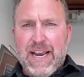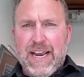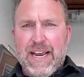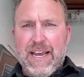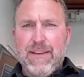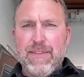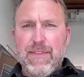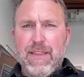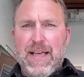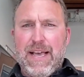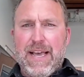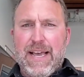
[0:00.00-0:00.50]

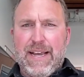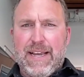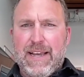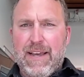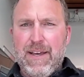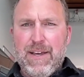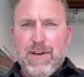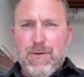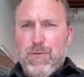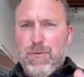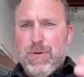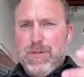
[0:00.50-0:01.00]
and like
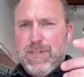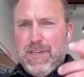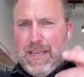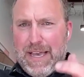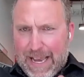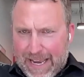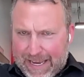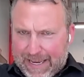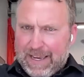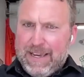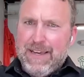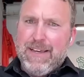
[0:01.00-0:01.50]
was
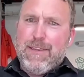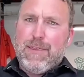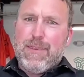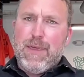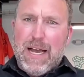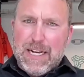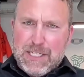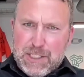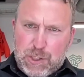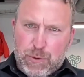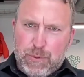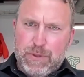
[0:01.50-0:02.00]
like
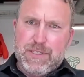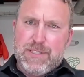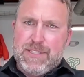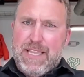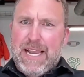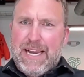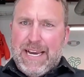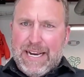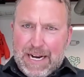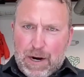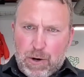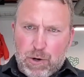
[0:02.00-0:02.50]
thought she was
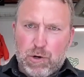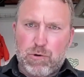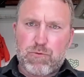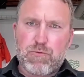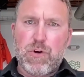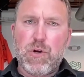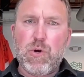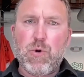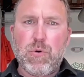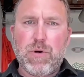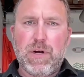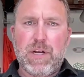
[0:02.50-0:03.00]
taking out a
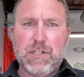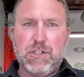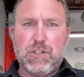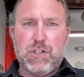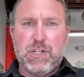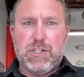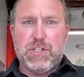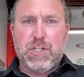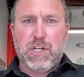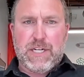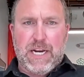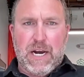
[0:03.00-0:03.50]
root, and
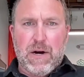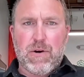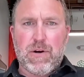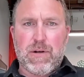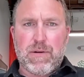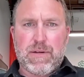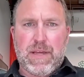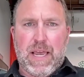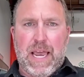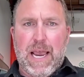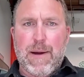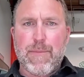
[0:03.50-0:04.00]
she took out
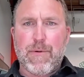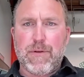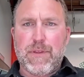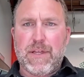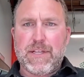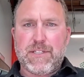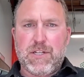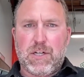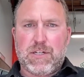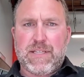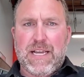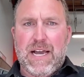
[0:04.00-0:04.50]
a cable
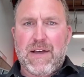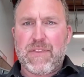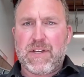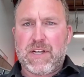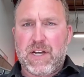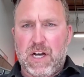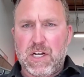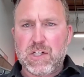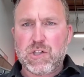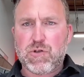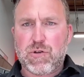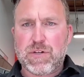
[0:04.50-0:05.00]
that took down
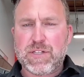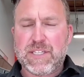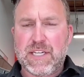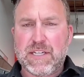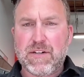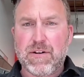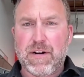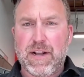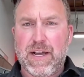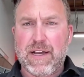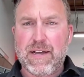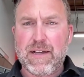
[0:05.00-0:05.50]
the country's
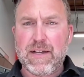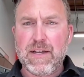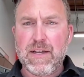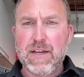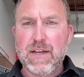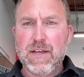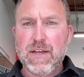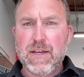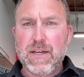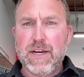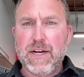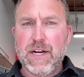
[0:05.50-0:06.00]
internet.
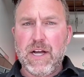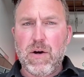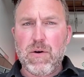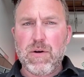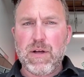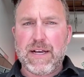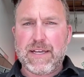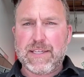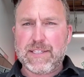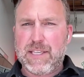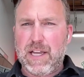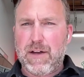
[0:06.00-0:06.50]

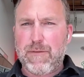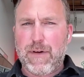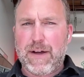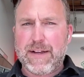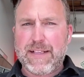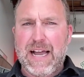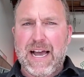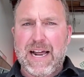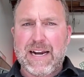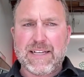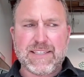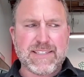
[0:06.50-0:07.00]
Like stuff
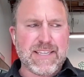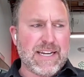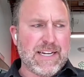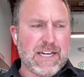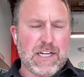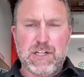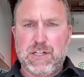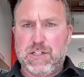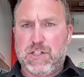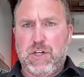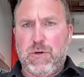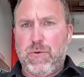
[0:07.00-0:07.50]
like that. And it's
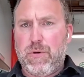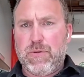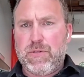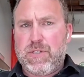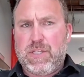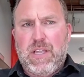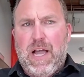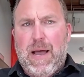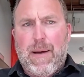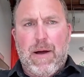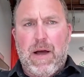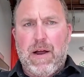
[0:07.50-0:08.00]
like, and she
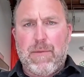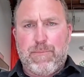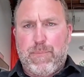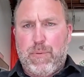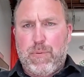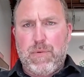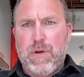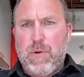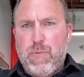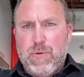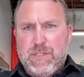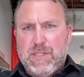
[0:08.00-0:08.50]
was not on.
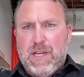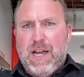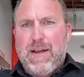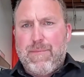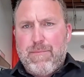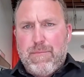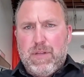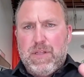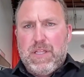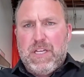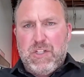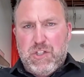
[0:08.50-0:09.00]
It was
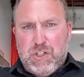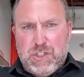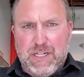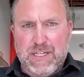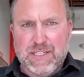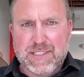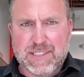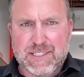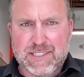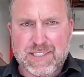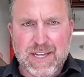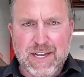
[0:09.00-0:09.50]
not
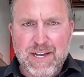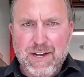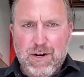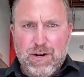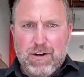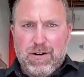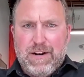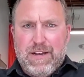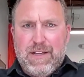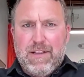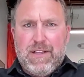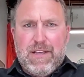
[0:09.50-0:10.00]
malicious
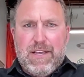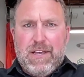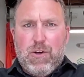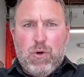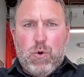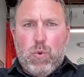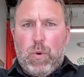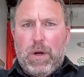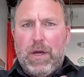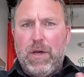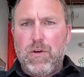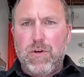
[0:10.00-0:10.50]
or
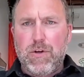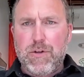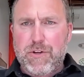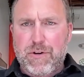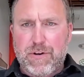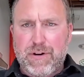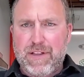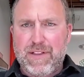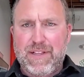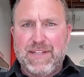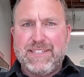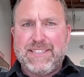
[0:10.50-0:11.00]
ill-willed
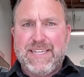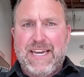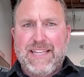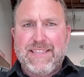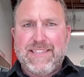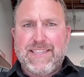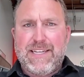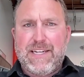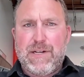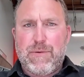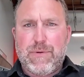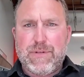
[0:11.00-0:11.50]
or
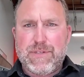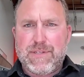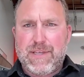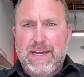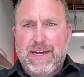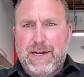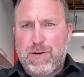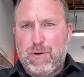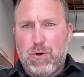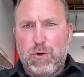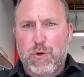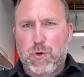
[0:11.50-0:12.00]
ill-intended. It was
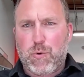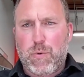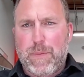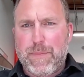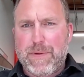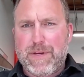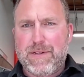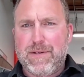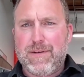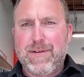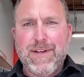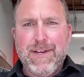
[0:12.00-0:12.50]
like an older
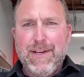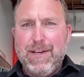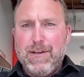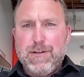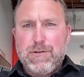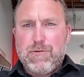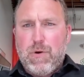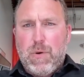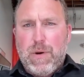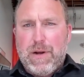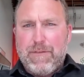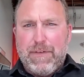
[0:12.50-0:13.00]
woman
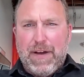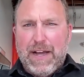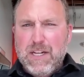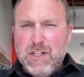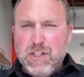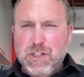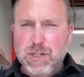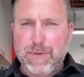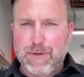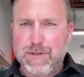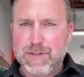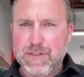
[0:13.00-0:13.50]
growing
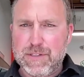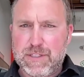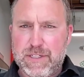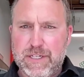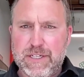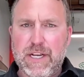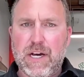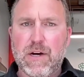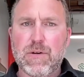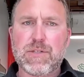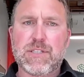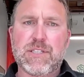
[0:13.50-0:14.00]

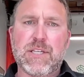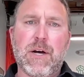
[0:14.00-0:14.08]
vegetables.